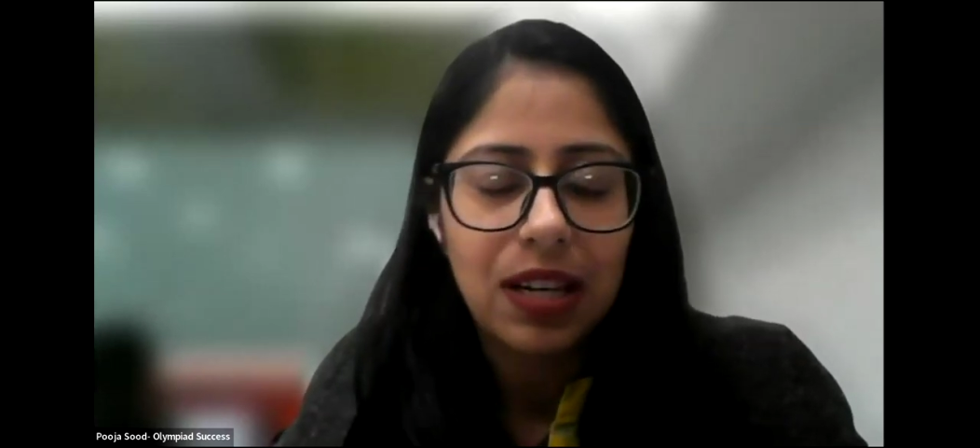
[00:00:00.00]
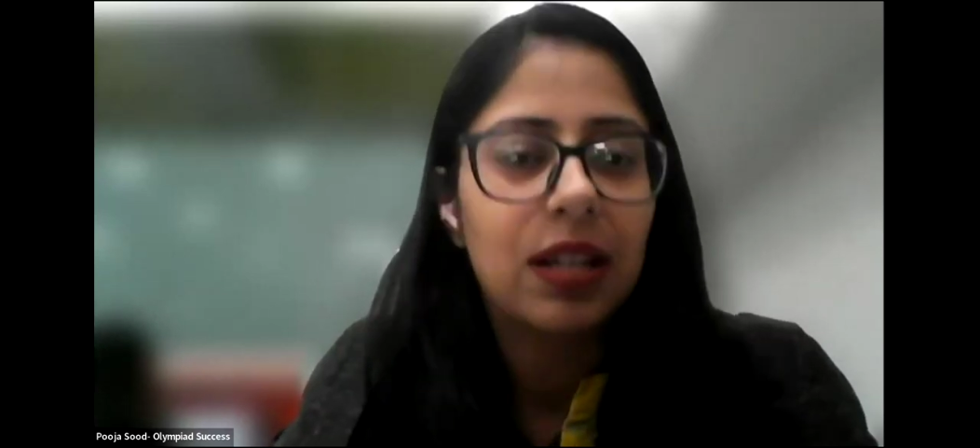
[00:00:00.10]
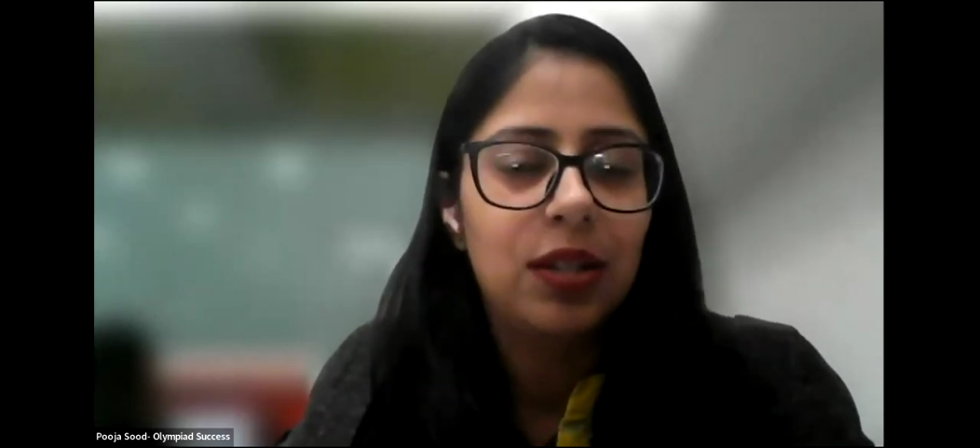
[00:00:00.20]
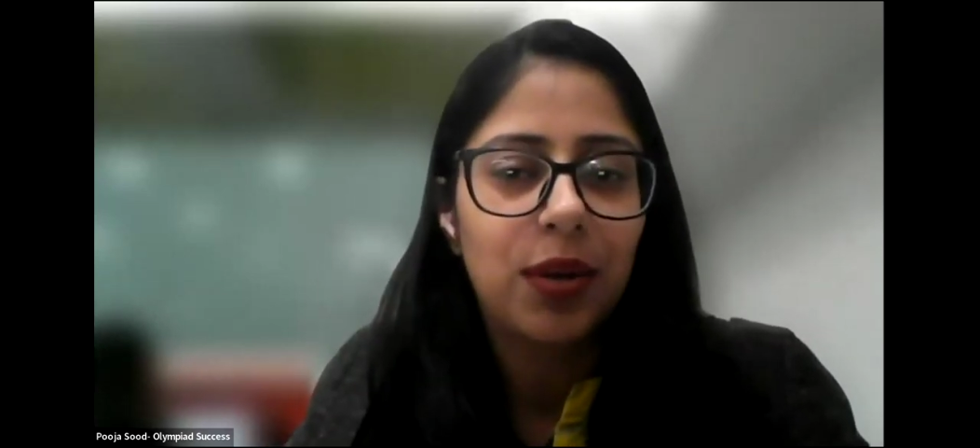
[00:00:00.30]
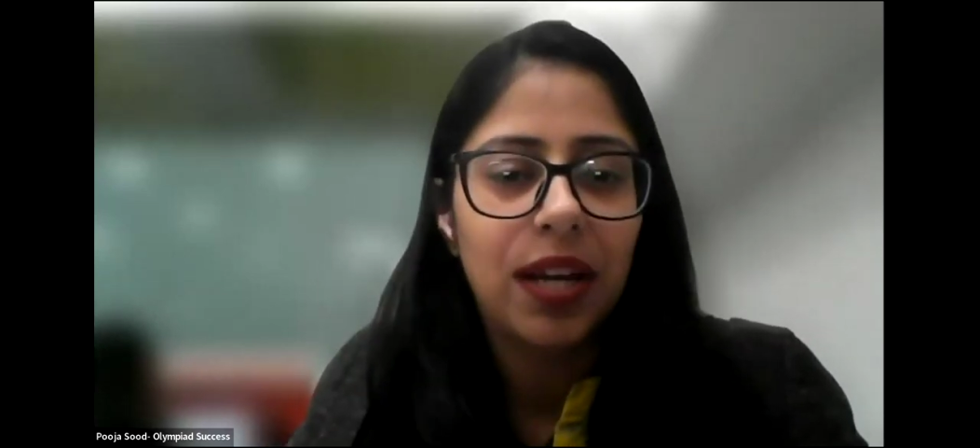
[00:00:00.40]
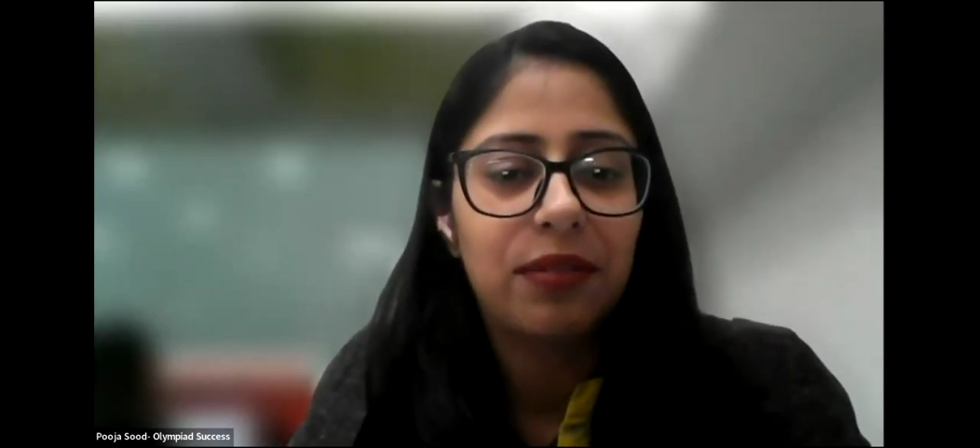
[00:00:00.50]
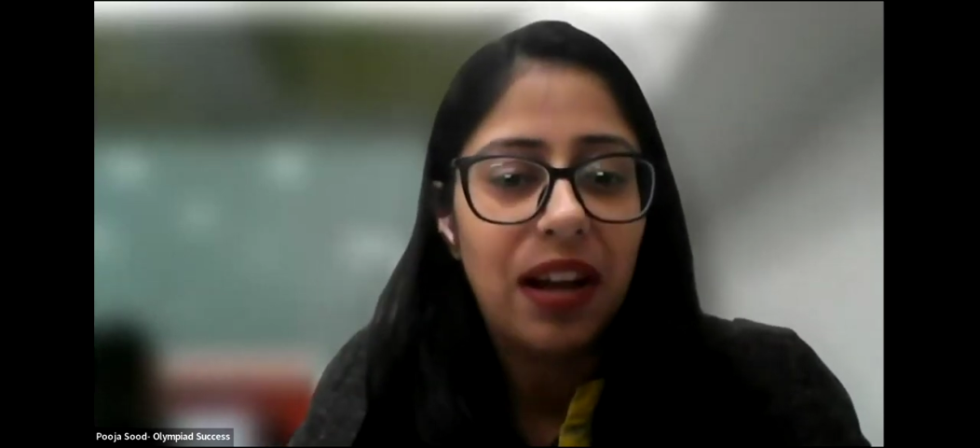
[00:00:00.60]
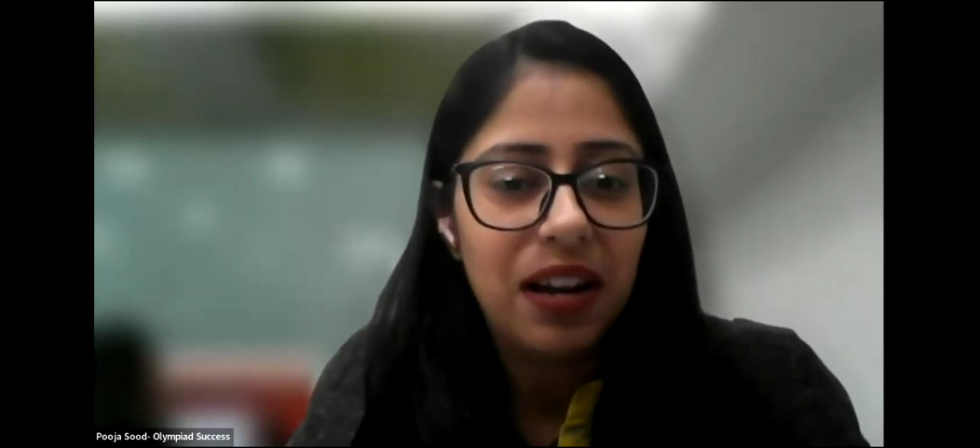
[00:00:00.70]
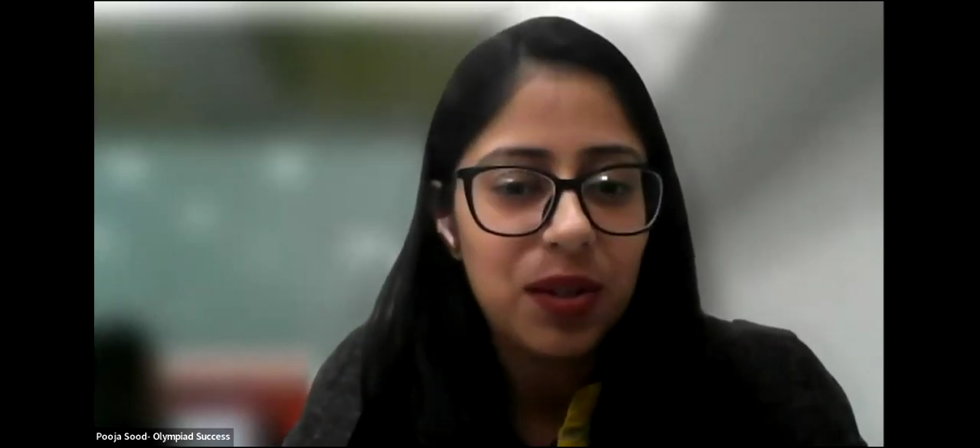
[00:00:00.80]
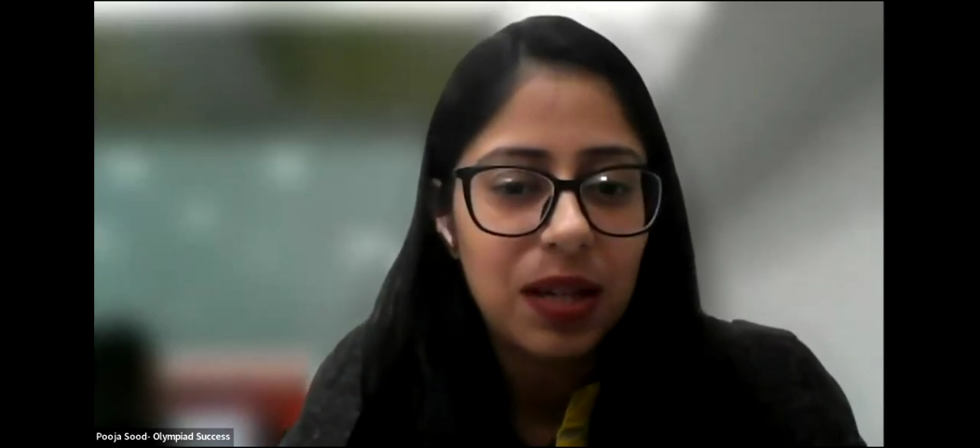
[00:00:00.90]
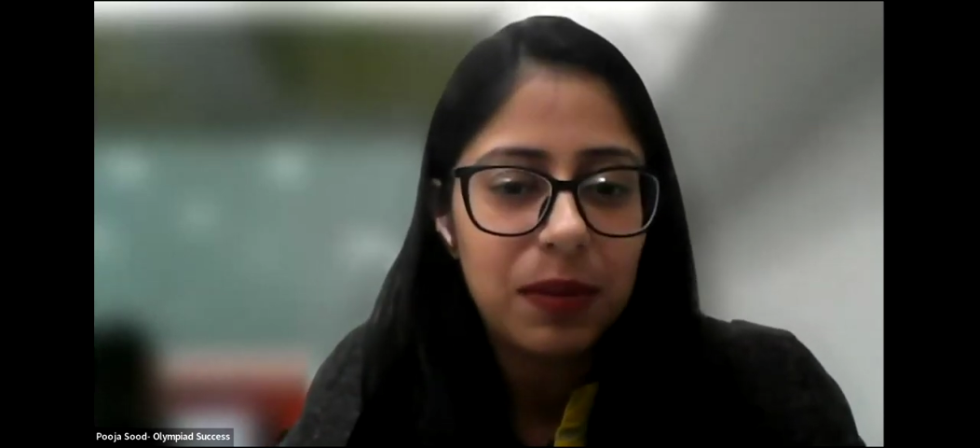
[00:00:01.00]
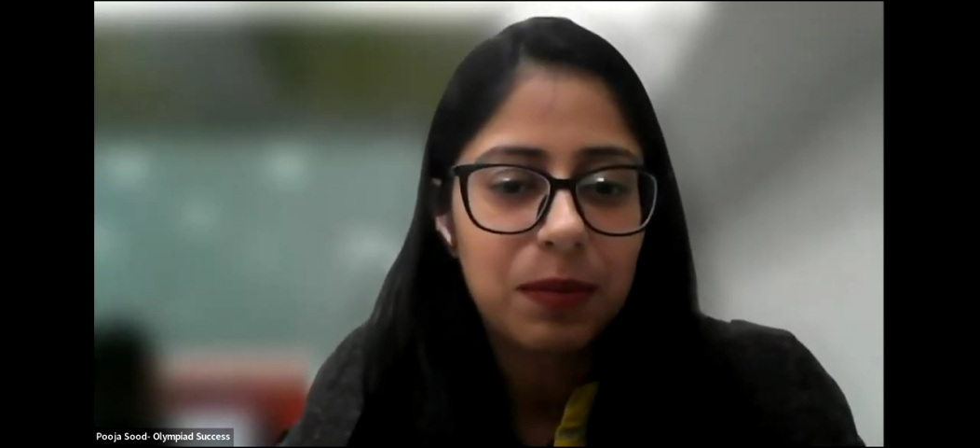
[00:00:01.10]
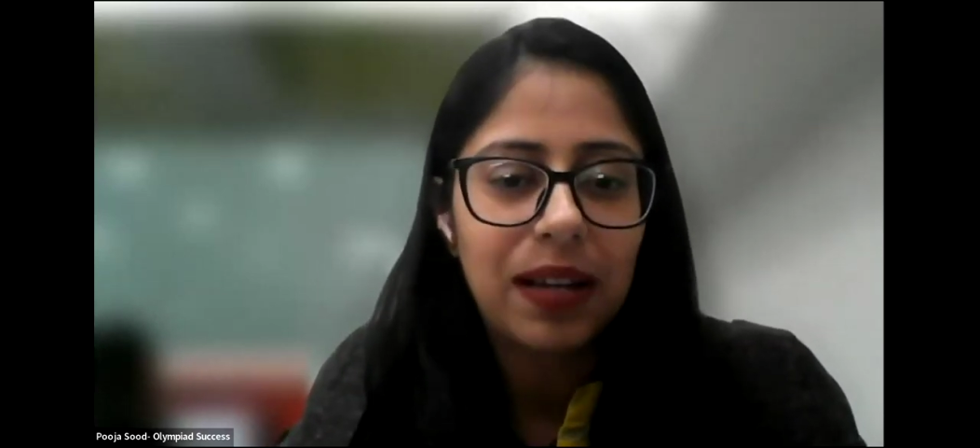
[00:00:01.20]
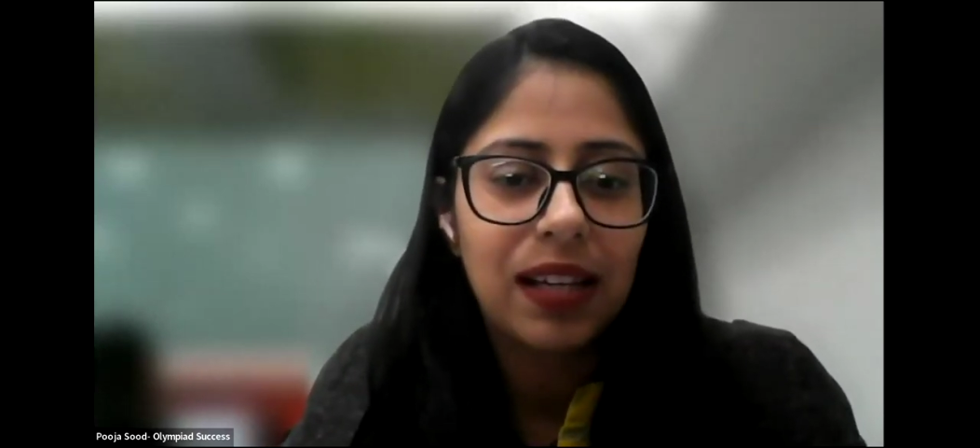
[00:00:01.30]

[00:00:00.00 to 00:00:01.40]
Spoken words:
You can avail your syllabus by